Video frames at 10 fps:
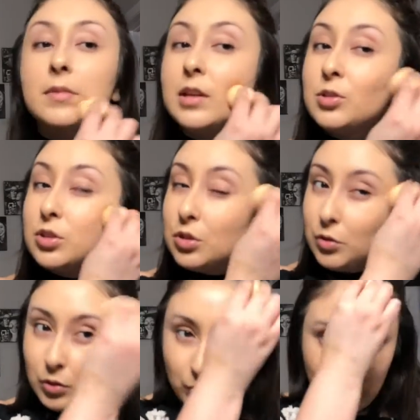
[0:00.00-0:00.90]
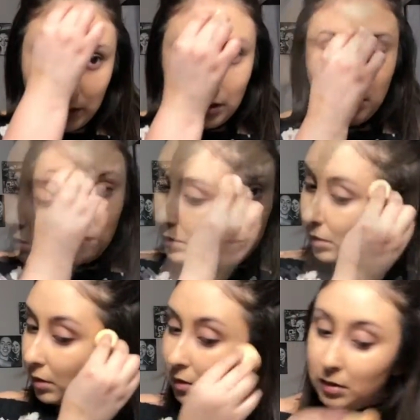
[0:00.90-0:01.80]
And just do a quick
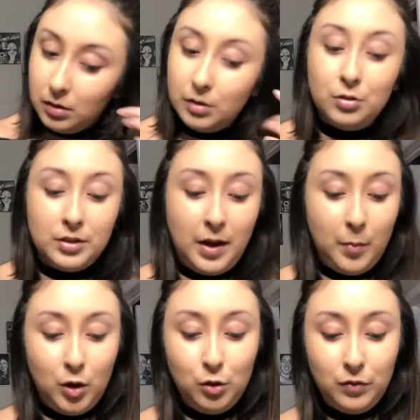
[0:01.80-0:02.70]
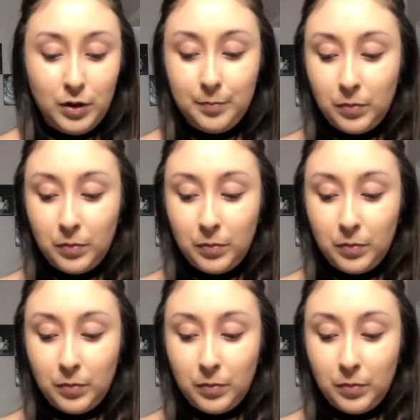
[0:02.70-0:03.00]
little dab all over.